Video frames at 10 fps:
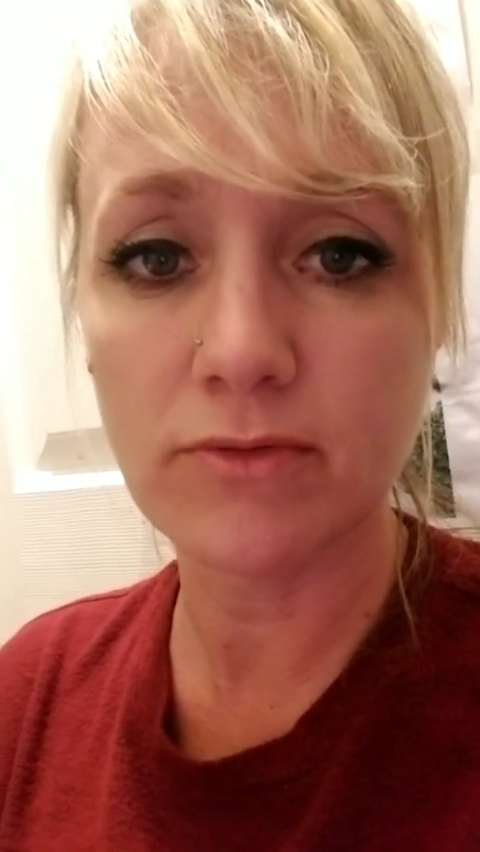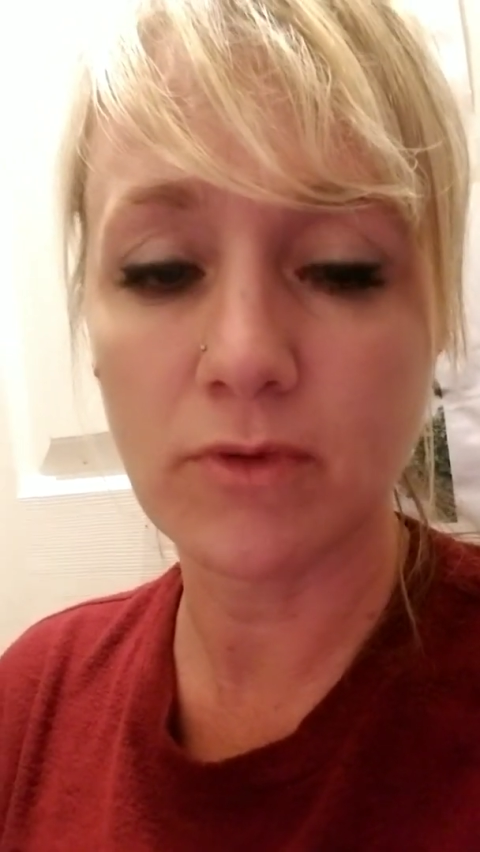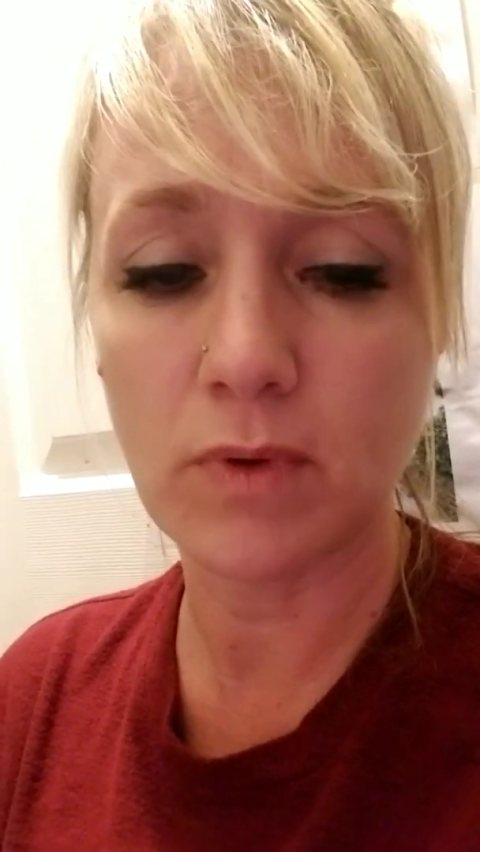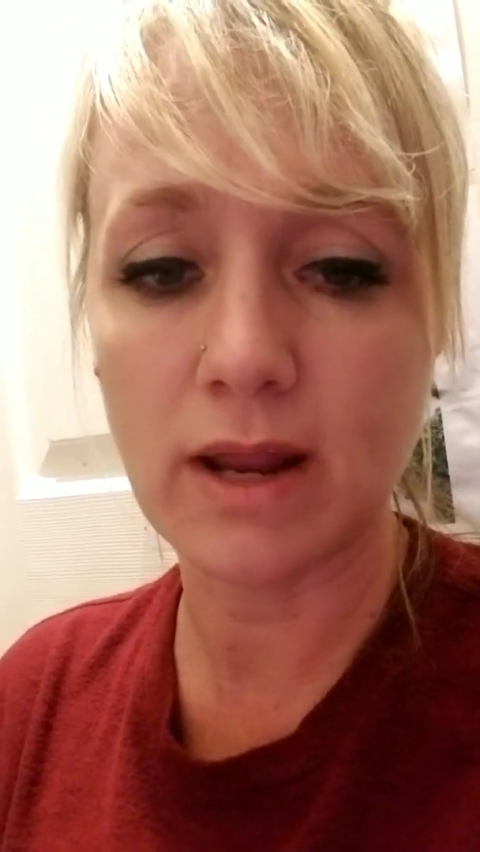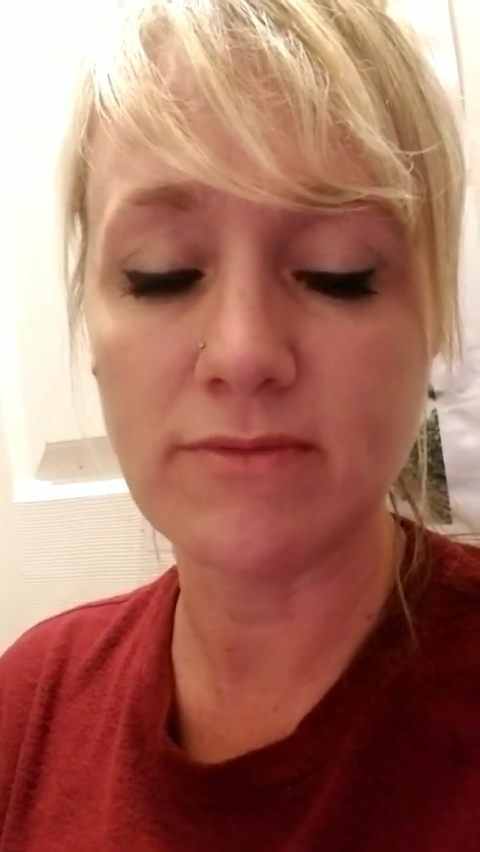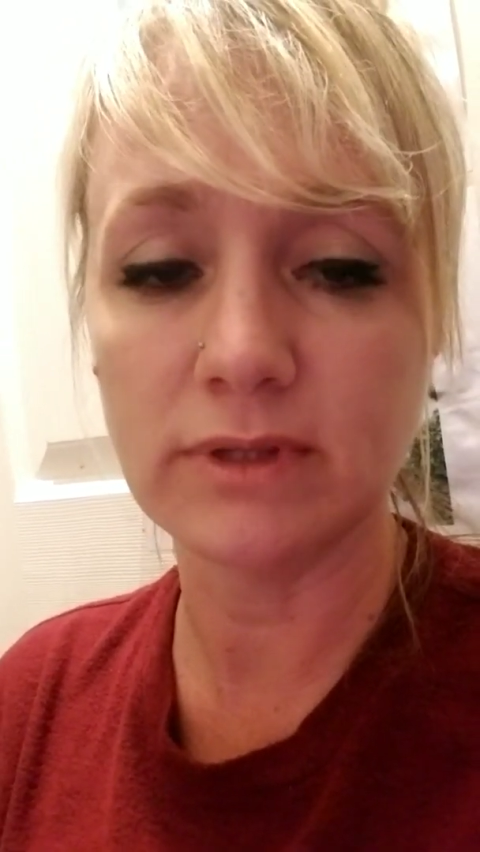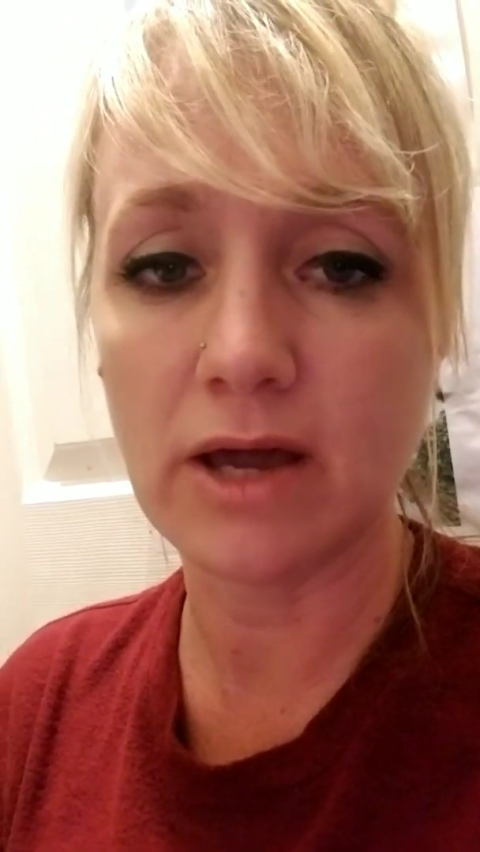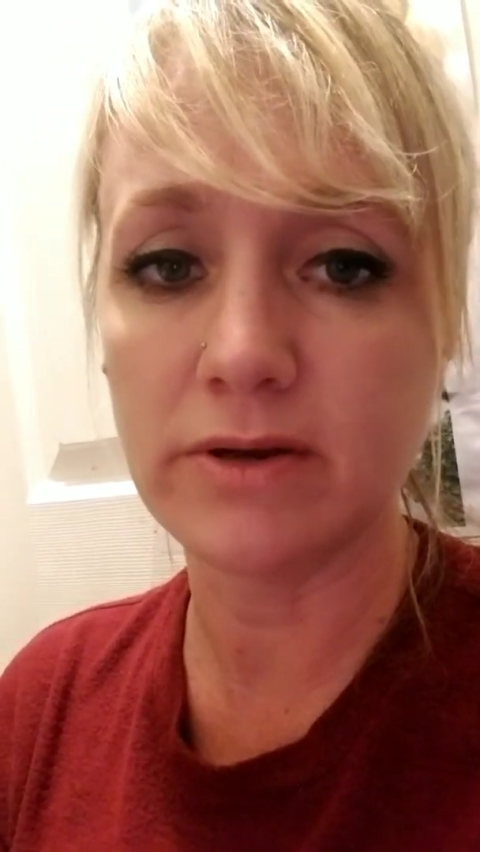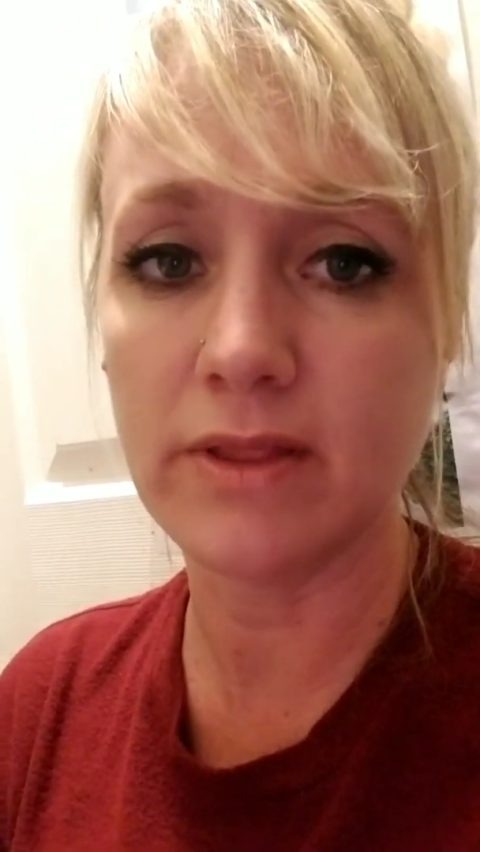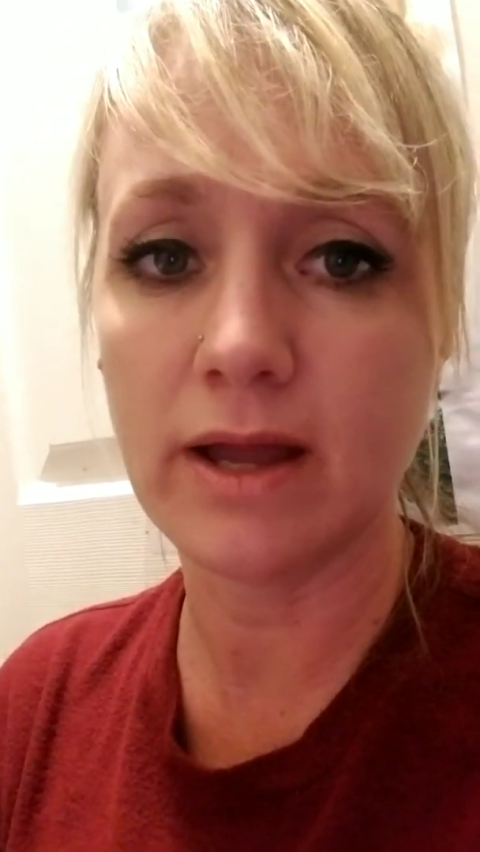for what I've
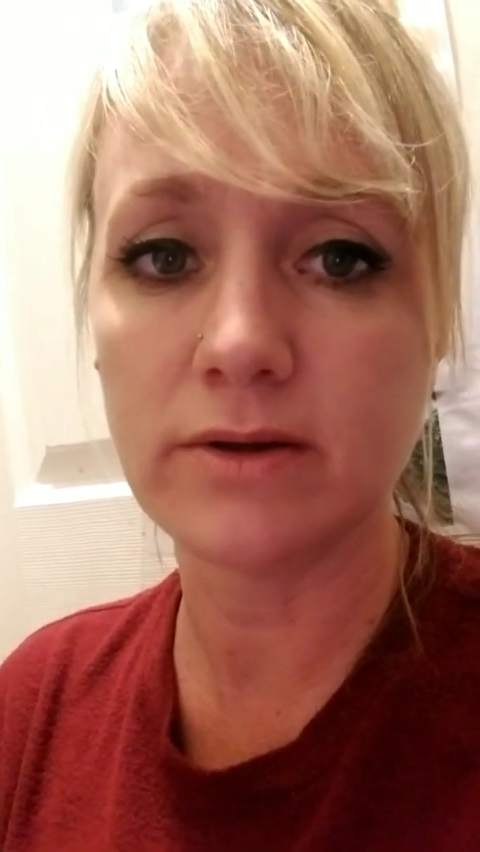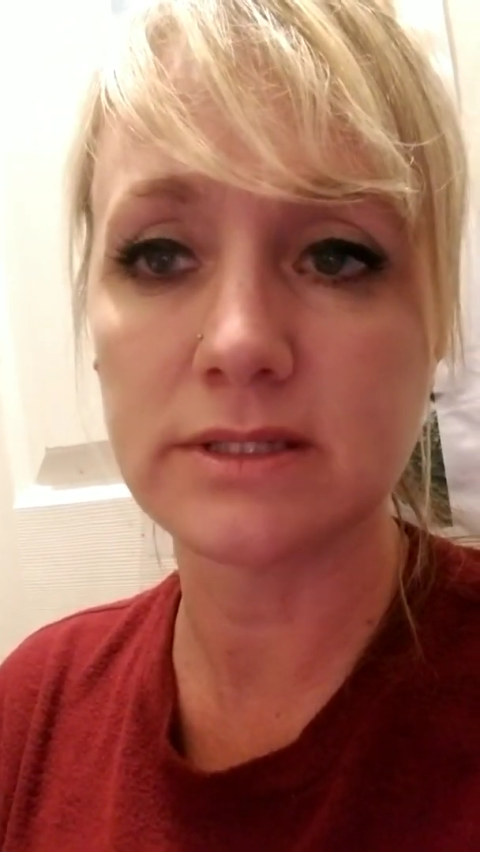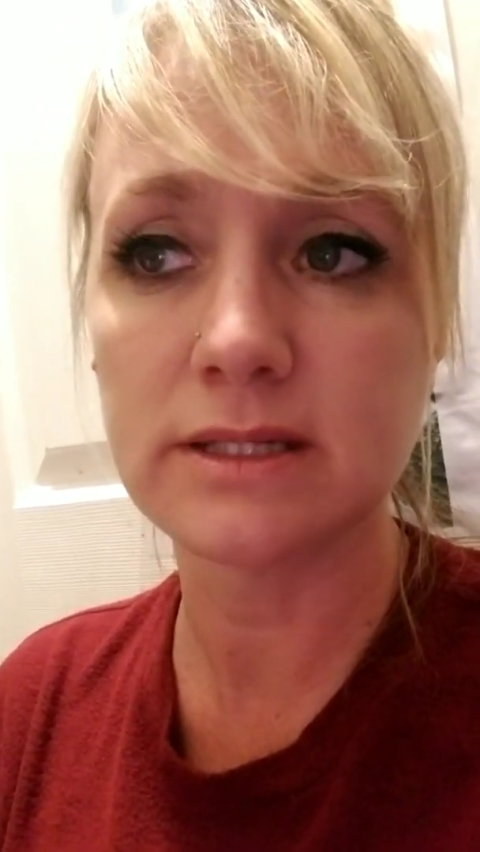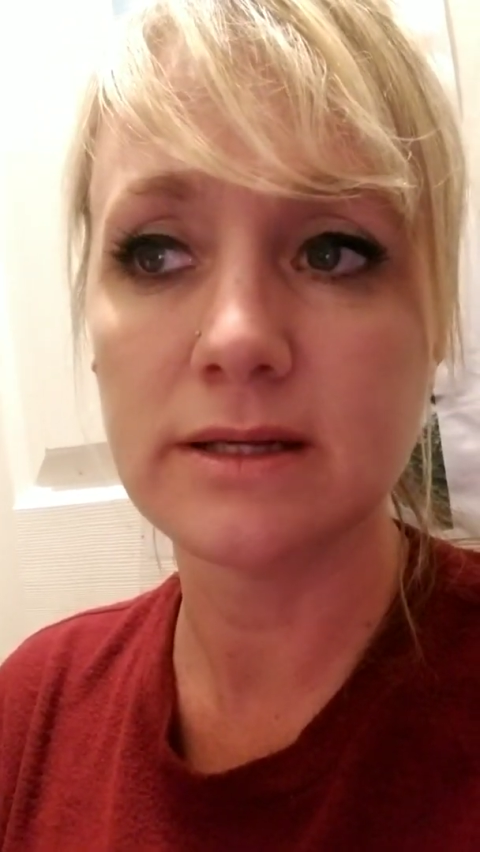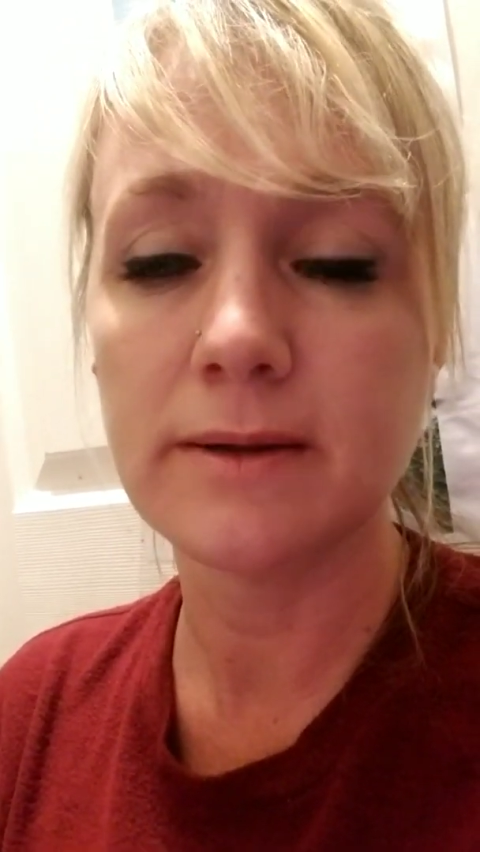allowed in the house.